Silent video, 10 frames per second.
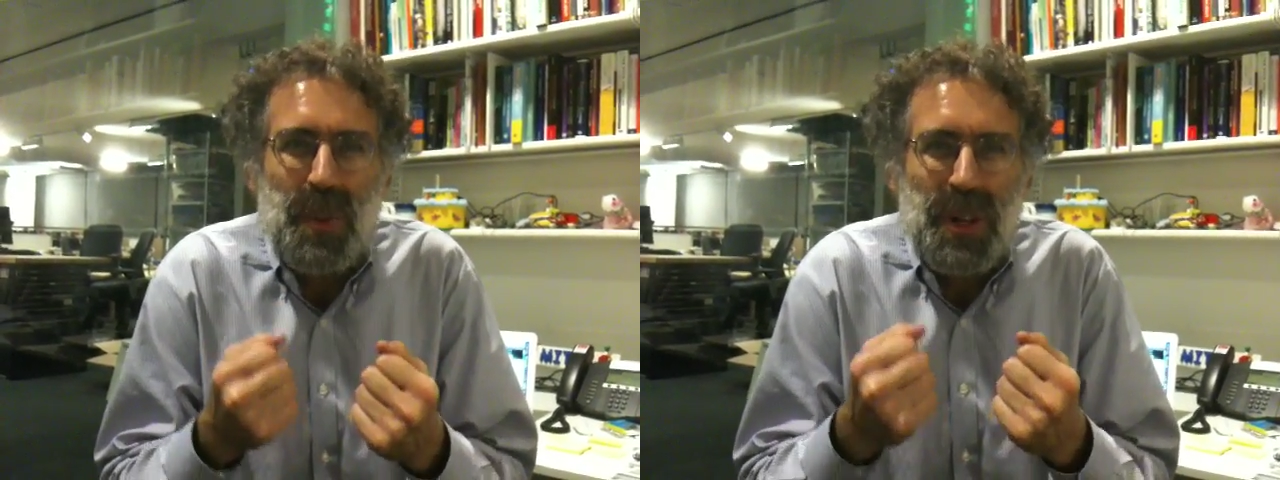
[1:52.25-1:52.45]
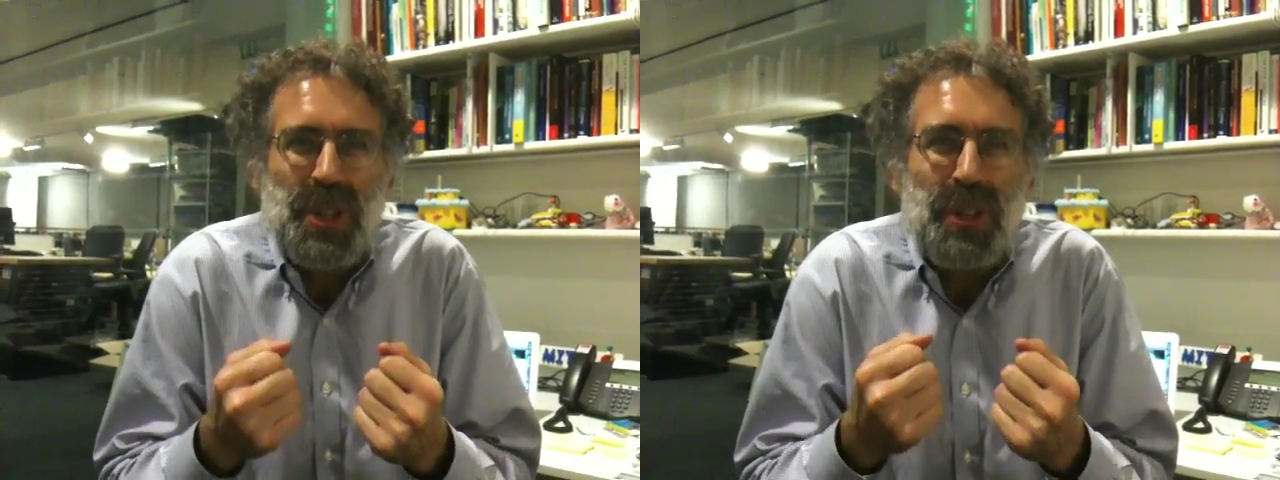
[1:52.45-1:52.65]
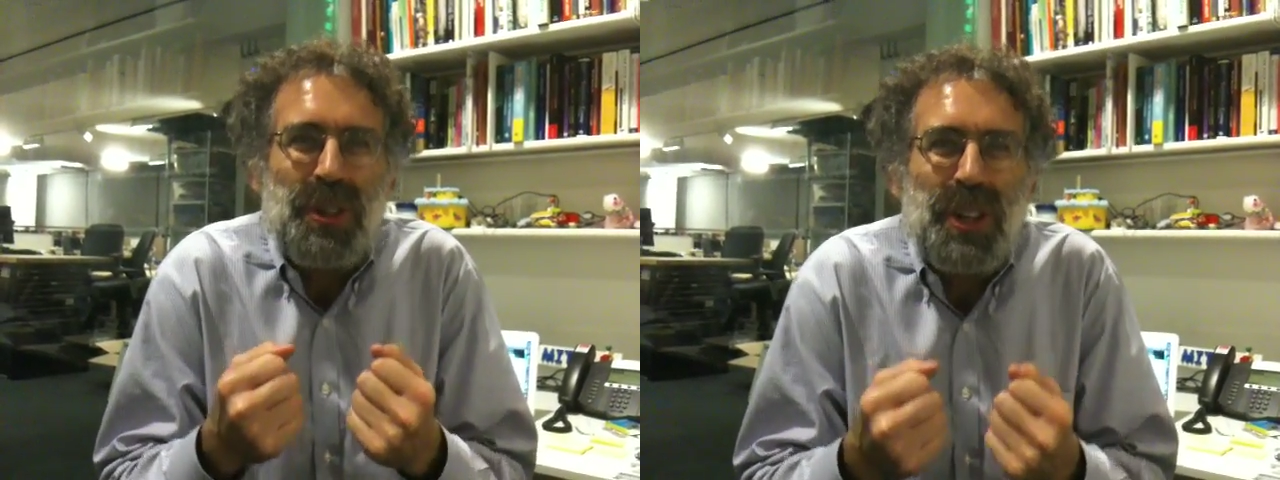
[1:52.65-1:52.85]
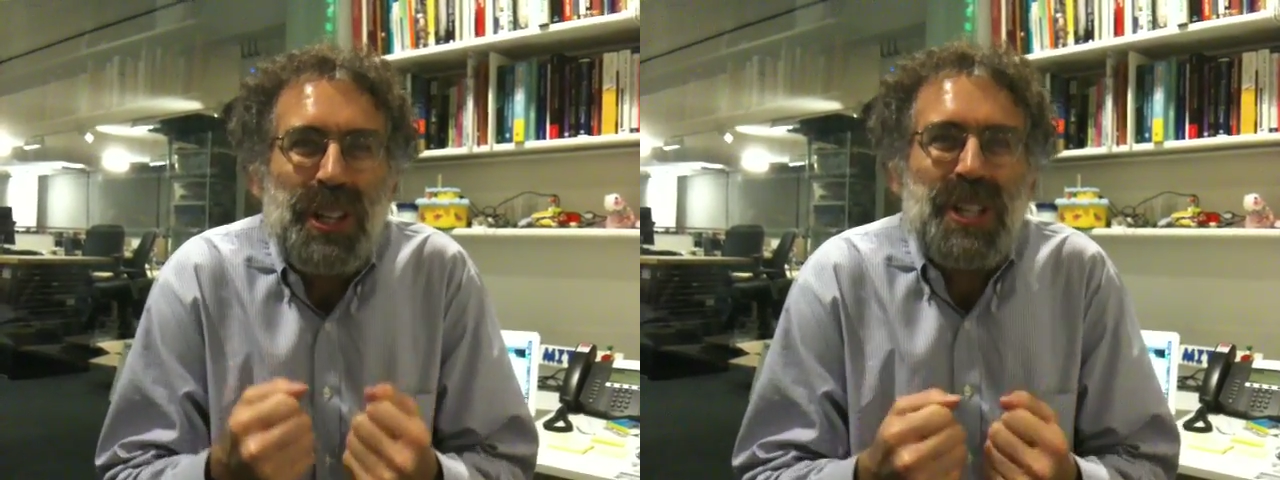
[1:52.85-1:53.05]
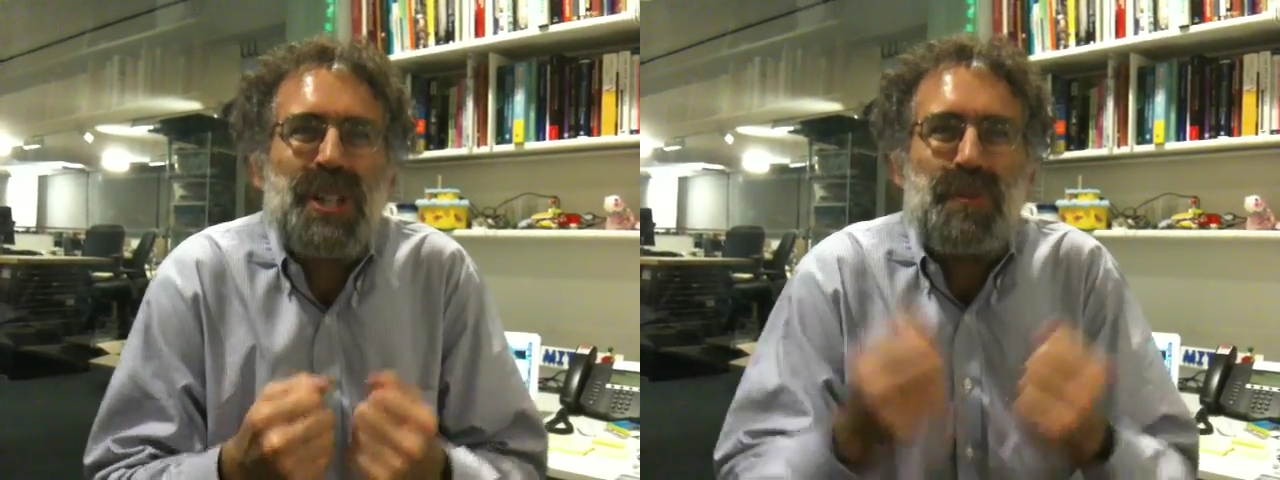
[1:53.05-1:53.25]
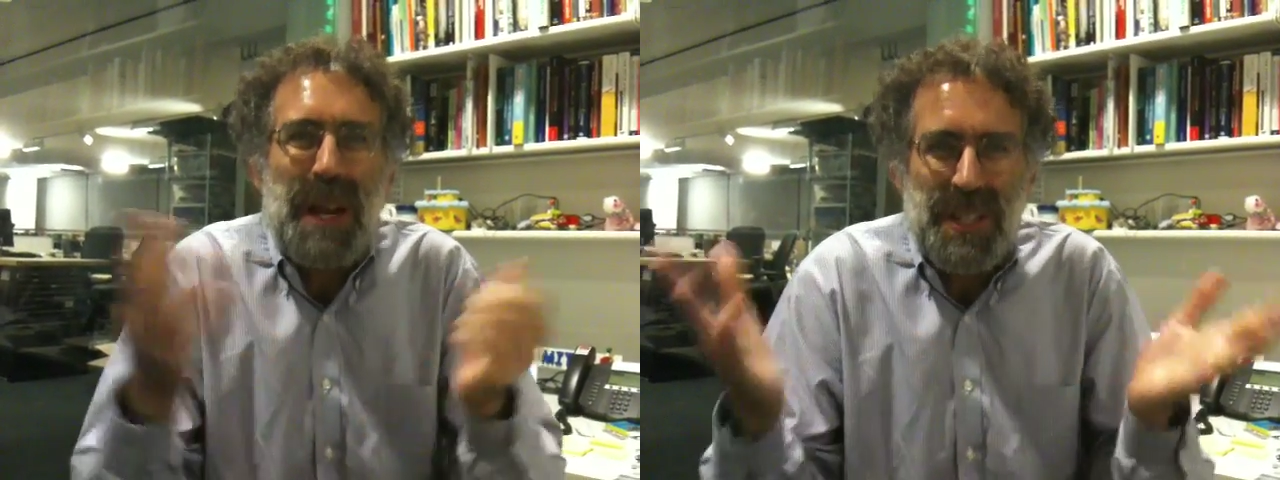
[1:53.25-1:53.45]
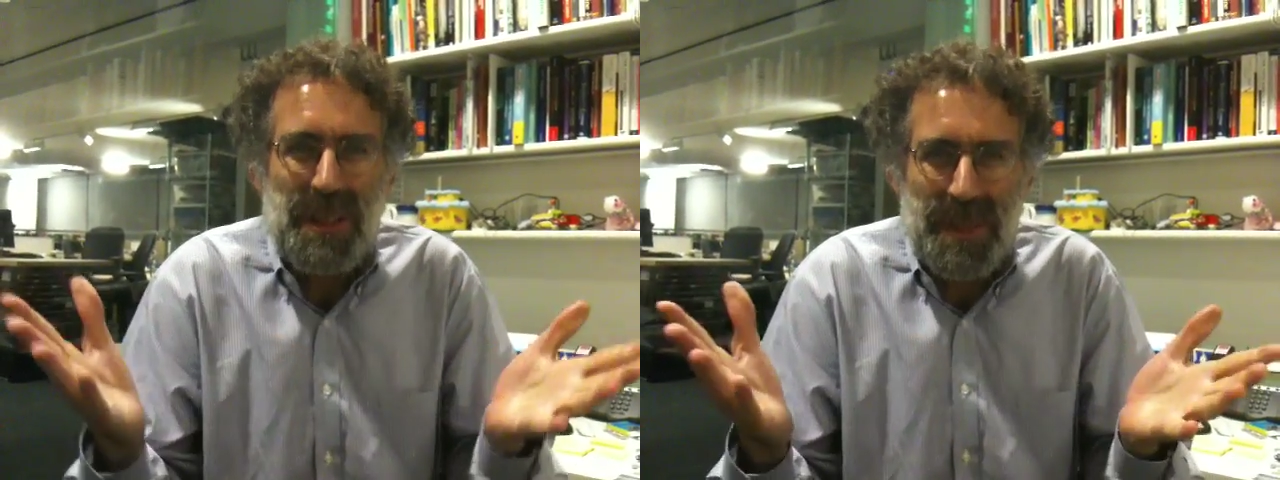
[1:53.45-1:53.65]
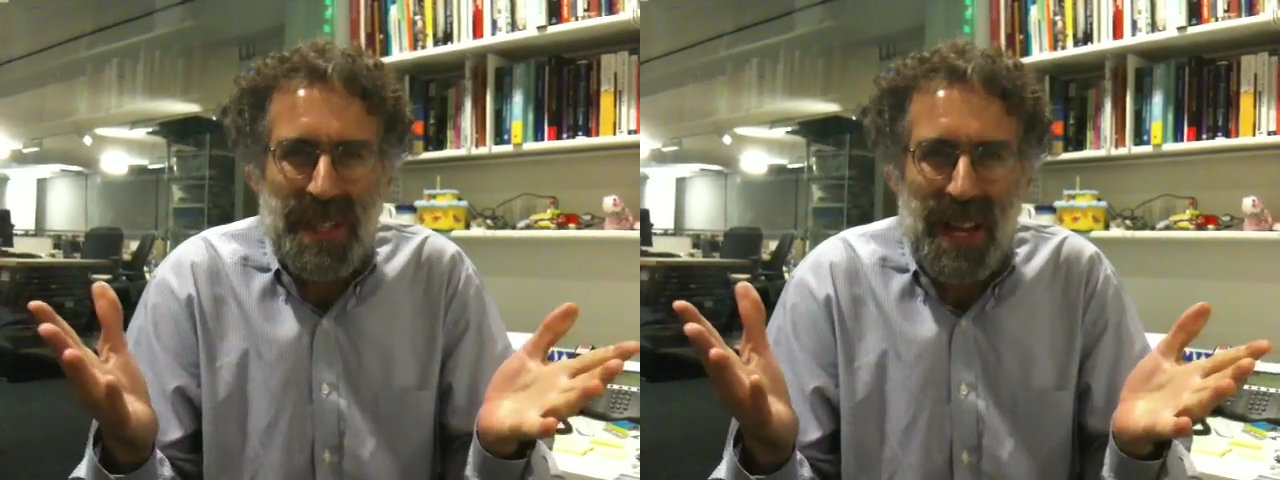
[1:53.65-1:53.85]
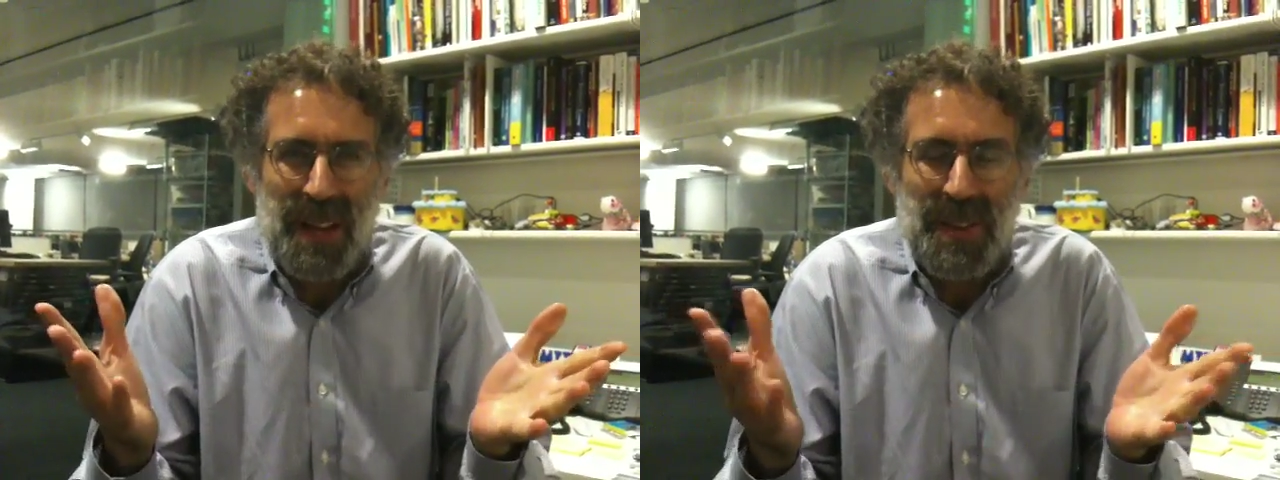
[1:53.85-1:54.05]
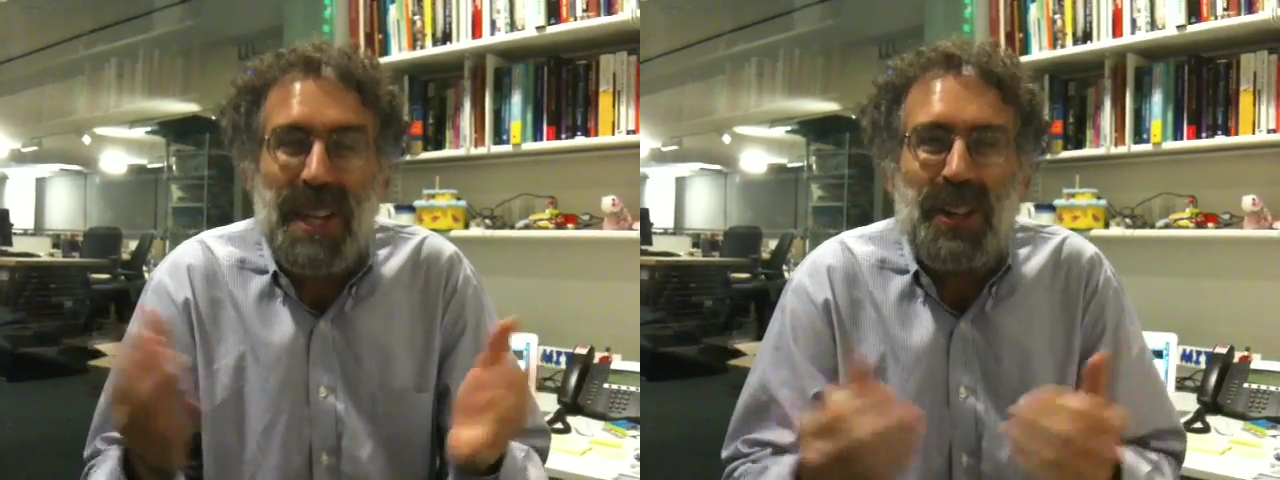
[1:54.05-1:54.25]
where children could express
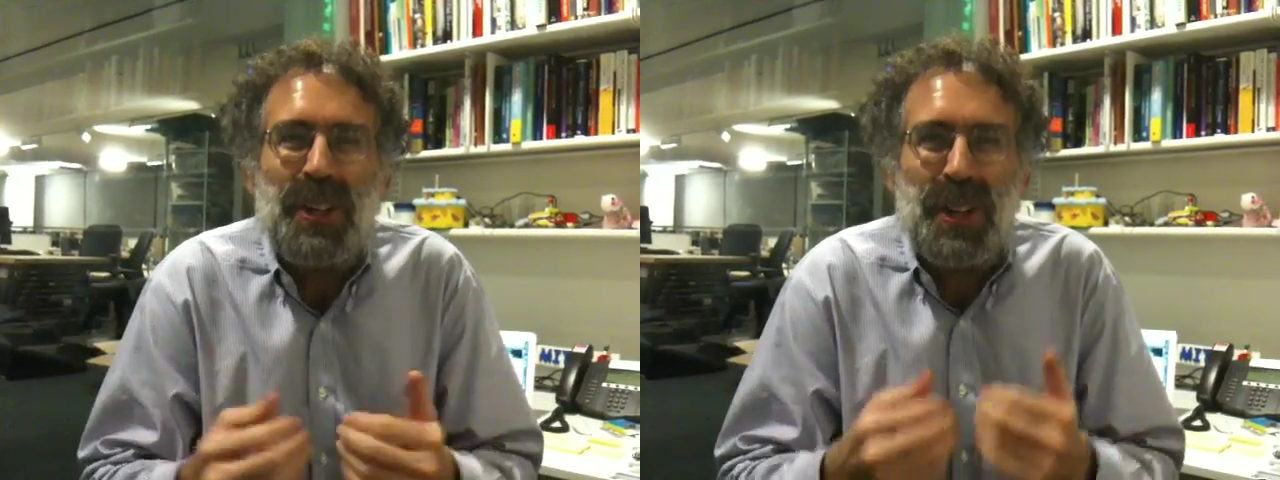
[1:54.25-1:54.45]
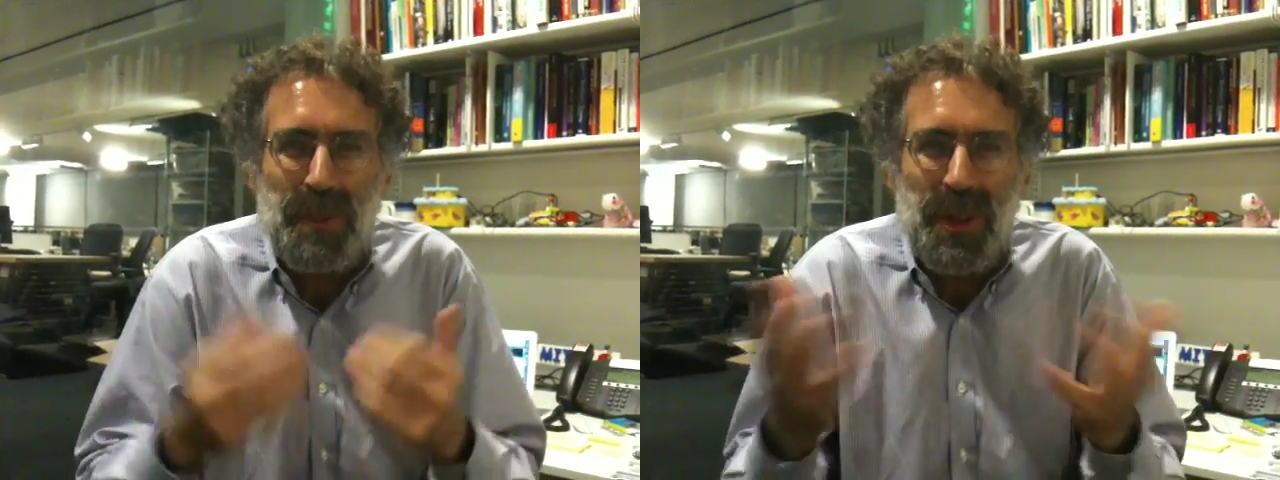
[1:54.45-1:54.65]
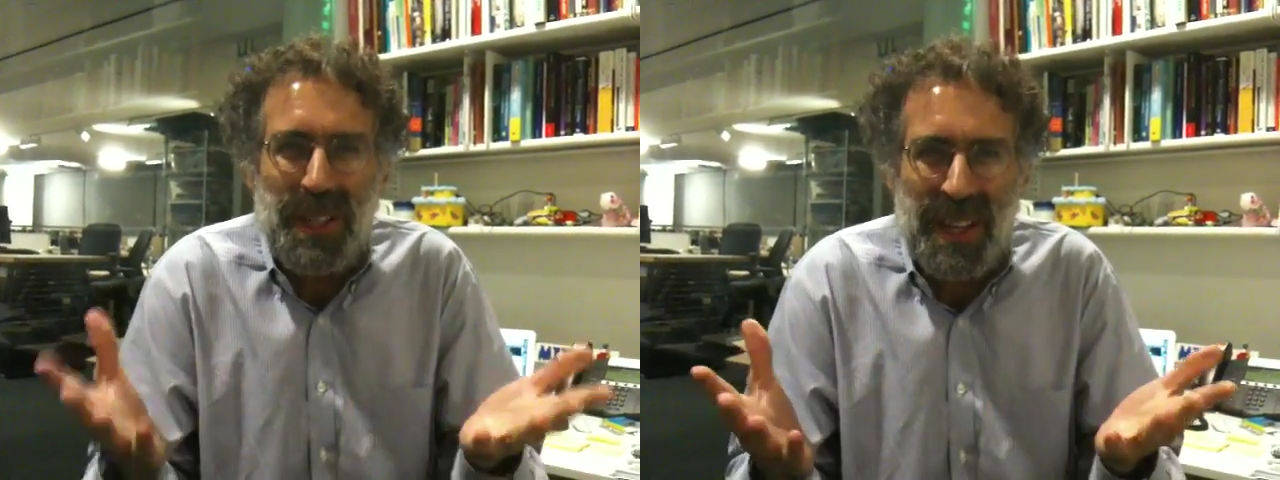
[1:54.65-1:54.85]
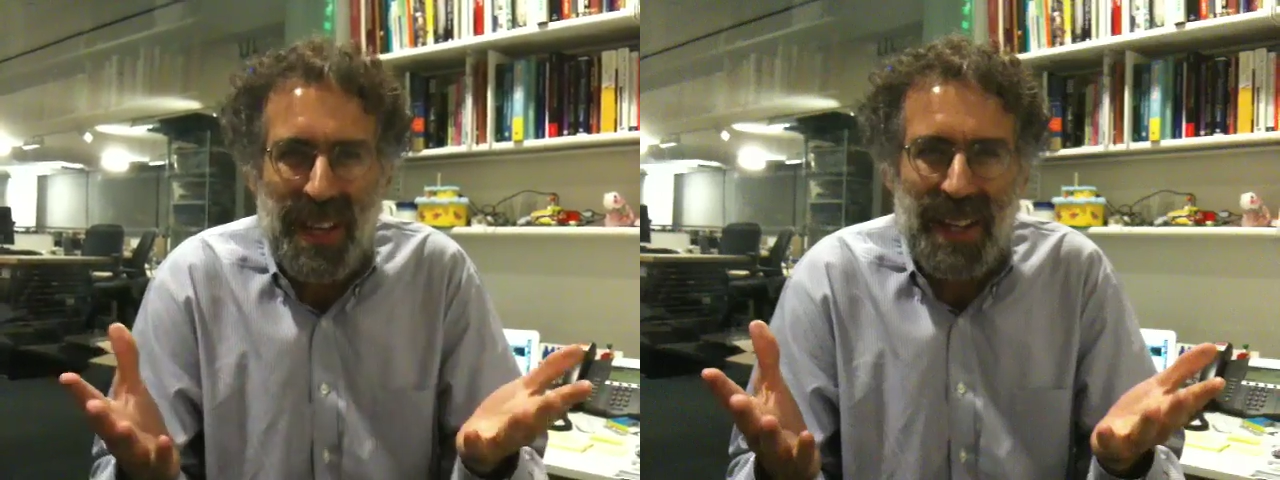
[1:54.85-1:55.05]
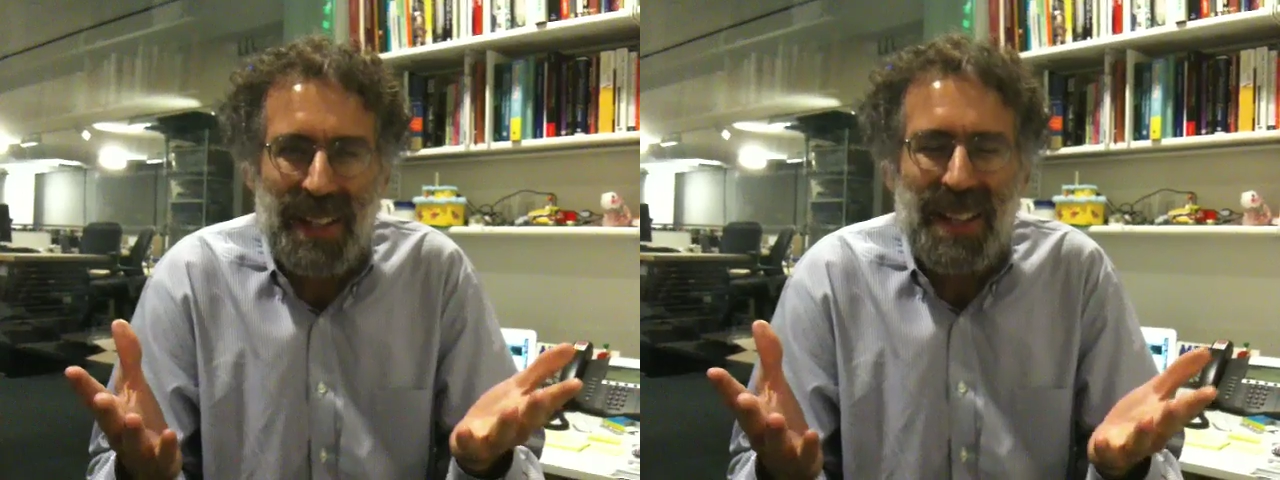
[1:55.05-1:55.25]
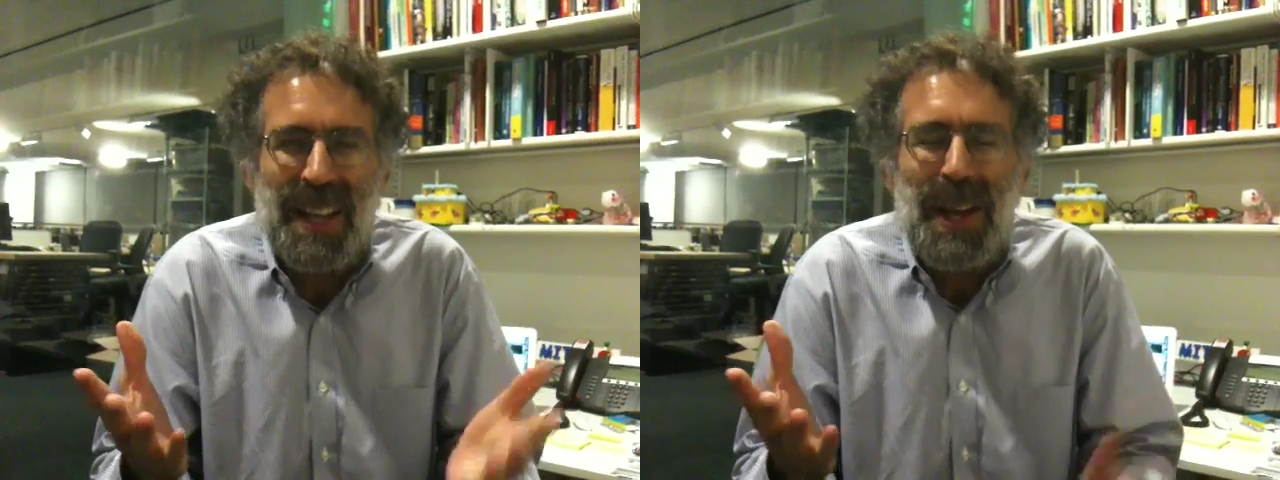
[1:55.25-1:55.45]
themselves, they could communicate.